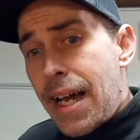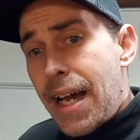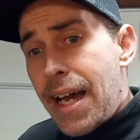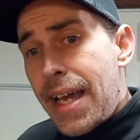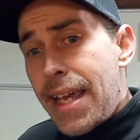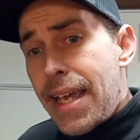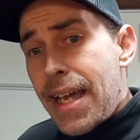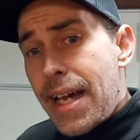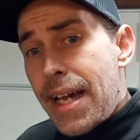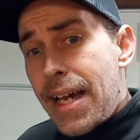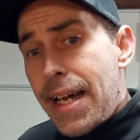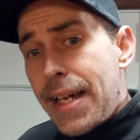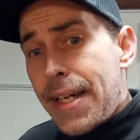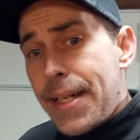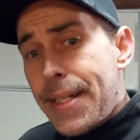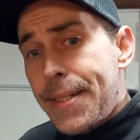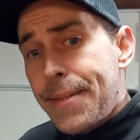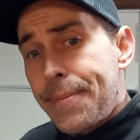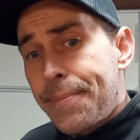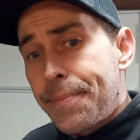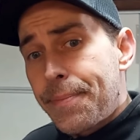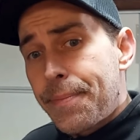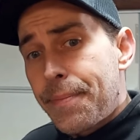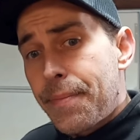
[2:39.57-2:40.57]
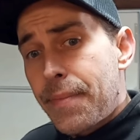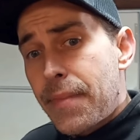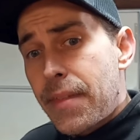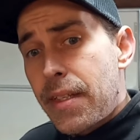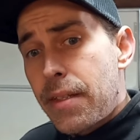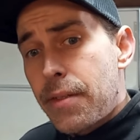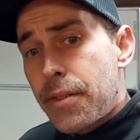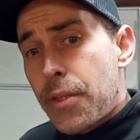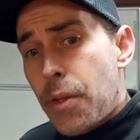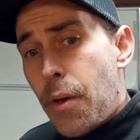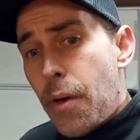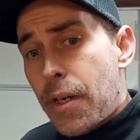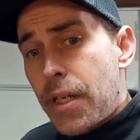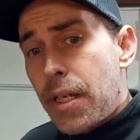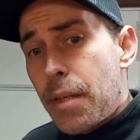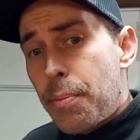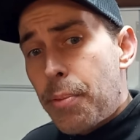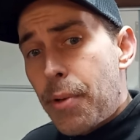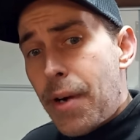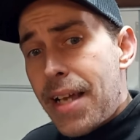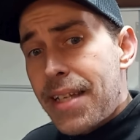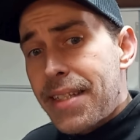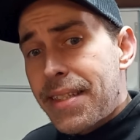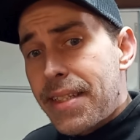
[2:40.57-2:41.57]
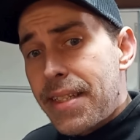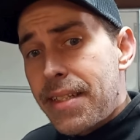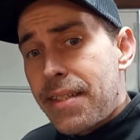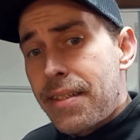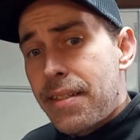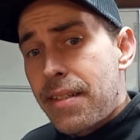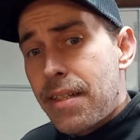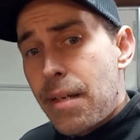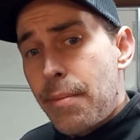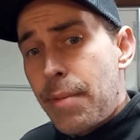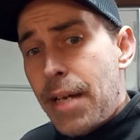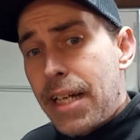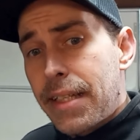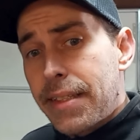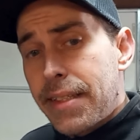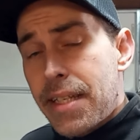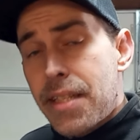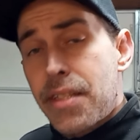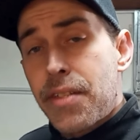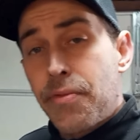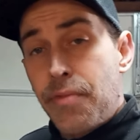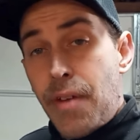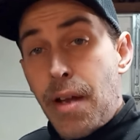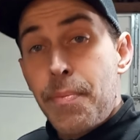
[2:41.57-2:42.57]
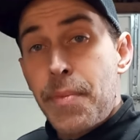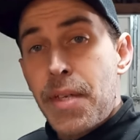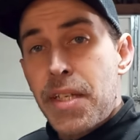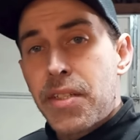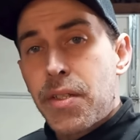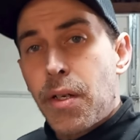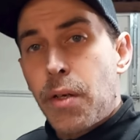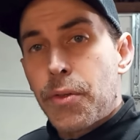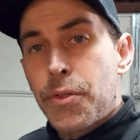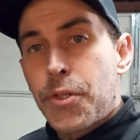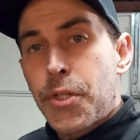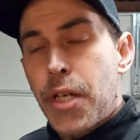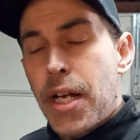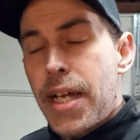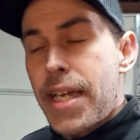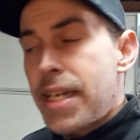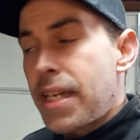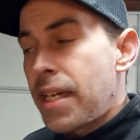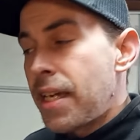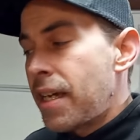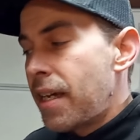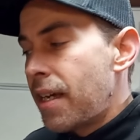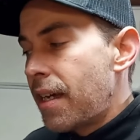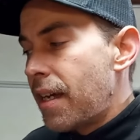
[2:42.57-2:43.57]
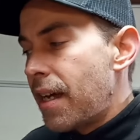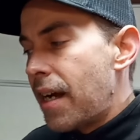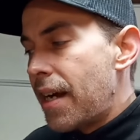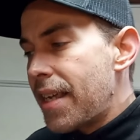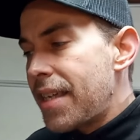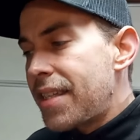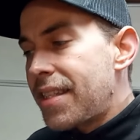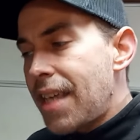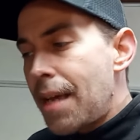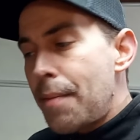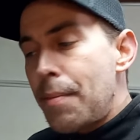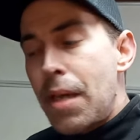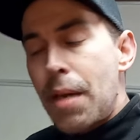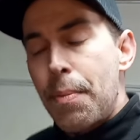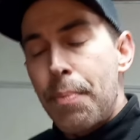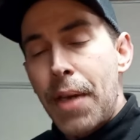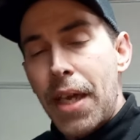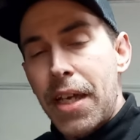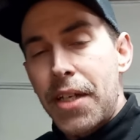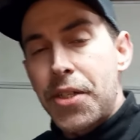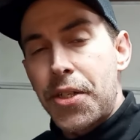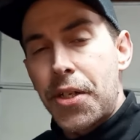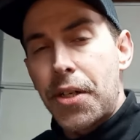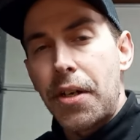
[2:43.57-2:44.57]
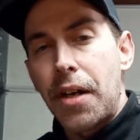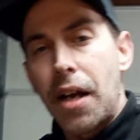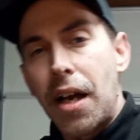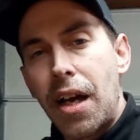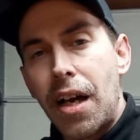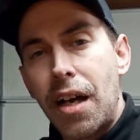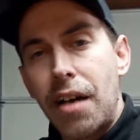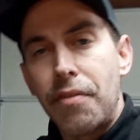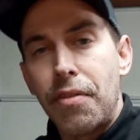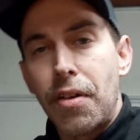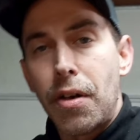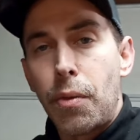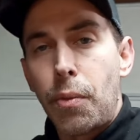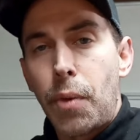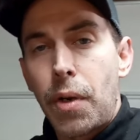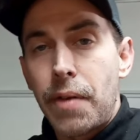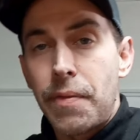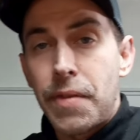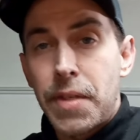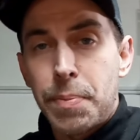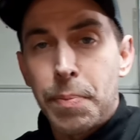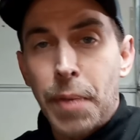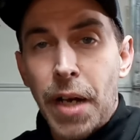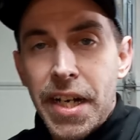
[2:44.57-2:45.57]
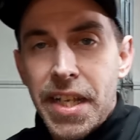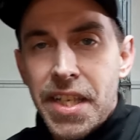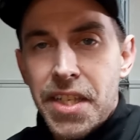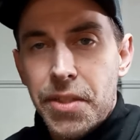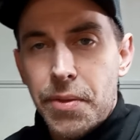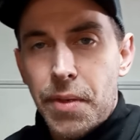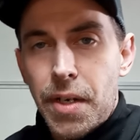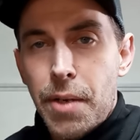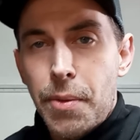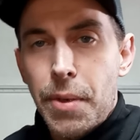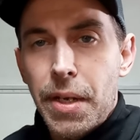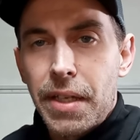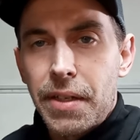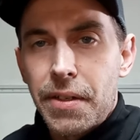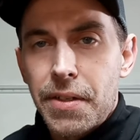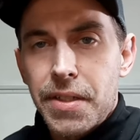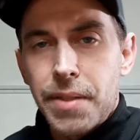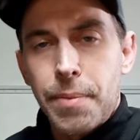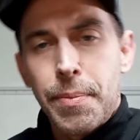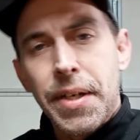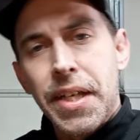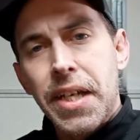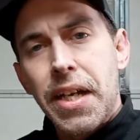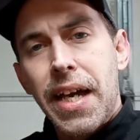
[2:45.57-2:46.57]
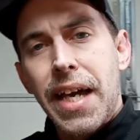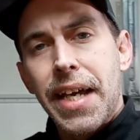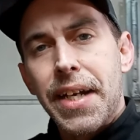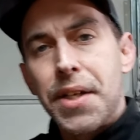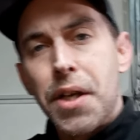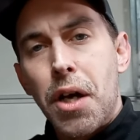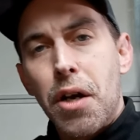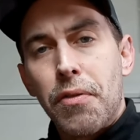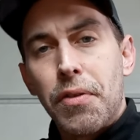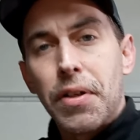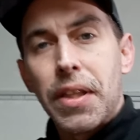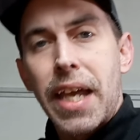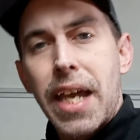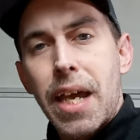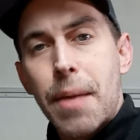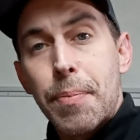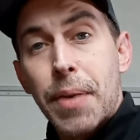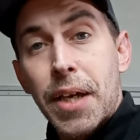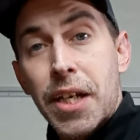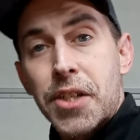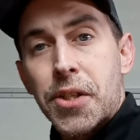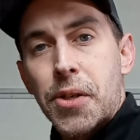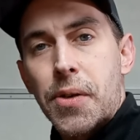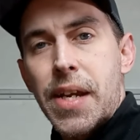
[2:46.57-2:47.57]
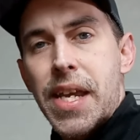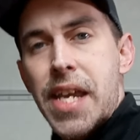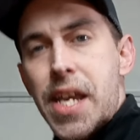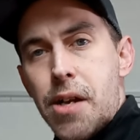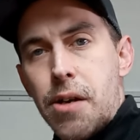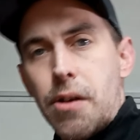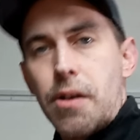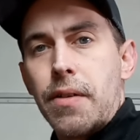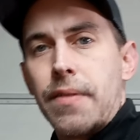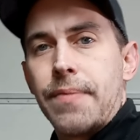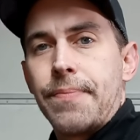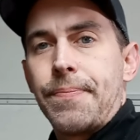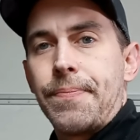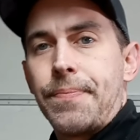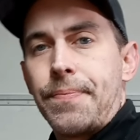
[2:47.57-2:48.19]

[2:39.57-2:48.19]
I was talking to Preston about this from This Old Trike, and he sent me a picture of one of his buddy's three-wheelers. I'm going to go ahead and overlay a picture here.